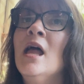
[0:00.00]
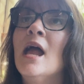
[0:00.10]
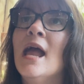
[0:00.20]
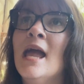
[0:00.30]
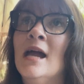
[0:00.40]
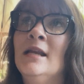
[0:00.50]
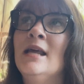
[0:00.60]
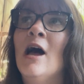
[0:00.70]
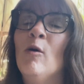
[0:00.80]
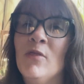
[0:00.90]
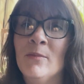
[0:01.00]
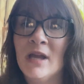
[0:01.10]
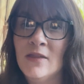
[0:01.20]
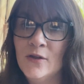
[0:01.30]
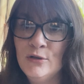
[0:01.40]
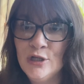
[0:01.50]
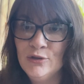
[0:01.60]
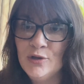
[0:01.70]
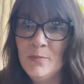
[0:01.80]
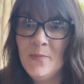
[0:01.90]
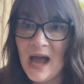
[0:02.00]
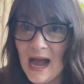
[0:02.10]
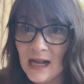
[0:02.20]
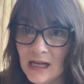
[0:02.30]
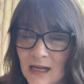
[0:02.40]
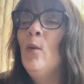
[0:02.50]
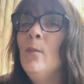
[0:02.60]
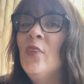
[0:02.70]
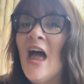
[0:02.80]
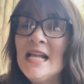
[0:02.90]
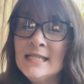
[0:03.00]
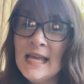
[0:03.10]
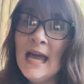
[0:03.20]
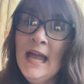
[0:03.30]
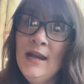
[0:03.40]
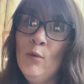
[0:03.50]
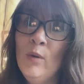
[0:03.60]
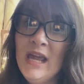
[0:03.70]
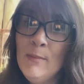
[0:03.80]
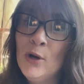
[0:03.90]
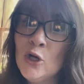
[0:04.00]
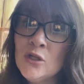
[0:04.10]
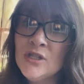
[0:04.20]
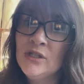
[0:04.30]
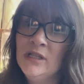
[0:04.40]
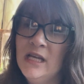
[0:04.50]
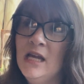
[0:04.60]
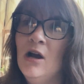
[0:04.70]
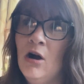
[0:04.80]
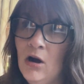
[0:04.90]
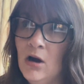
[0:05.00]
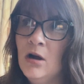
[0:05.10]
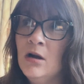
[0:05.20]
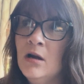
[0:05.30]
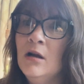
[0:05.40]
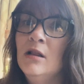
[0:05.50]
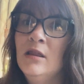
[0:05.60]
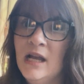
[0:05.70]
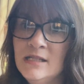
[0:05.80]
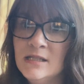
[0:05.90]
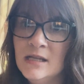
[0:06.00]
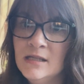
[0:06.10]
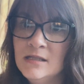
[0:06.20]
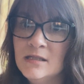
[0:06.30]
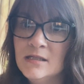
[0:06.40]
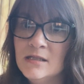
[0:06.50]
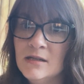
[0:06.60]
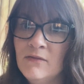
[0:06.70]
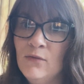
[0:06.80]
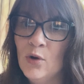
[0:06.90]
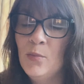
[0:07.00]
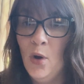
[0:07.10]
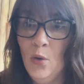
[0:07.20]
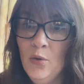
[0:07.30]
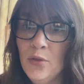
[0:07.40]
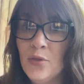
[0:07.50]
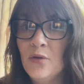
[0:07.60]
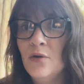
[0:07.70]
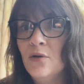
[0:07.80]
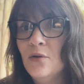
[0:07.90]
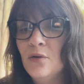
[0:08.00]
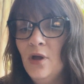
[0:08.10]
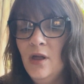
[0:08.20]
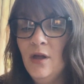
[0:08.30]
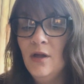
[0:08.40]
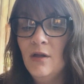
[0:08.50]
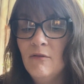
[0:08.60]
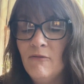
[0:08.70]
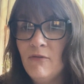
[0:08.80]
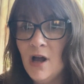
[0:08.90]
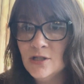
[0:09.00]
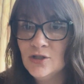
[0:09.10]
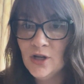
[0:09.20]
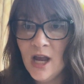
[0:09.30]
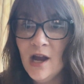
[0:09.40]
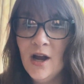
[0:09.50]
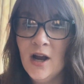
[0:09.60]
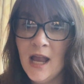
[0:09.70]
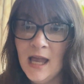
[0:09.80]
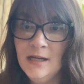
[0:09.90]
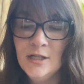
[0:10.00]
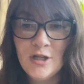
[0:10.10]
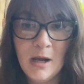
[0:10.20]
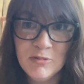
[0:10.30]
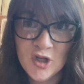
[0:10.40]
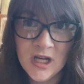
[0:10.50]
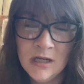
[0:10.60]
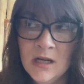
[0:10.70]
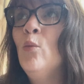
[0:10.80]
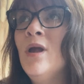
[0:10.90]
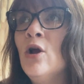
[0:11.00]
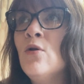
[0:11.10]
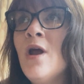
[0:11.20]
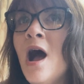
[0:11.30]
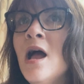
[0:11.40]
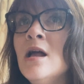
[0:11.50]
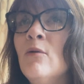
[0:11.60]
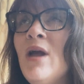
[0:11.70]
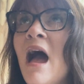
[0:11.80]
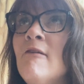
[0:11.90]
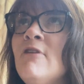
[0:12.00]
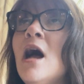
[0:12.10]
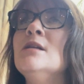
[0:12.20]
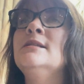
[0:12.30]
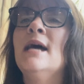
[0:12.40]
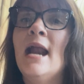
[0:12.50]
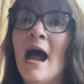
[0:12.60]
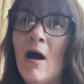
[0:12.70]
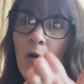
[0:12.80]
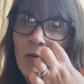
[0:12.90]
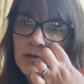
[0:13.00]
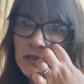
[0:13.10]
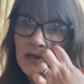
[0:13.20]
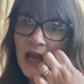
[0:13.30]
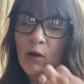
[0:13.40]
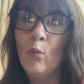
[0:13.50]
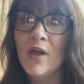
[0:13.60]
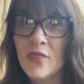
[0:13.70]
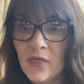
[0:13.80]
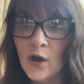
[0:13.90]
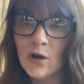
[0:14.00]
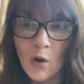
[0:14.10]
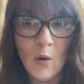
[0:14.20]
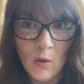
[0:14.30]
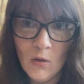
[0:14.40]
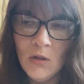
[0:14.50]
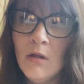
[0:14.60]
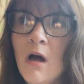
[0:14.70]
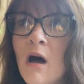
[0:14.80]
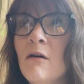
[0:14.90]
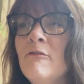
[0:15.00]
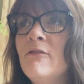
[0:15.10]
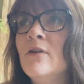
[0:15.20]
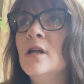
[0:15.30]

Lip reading: and help them get their children back. That said, we personally are licensed for both foster care and adoption. We have not set out with the goal of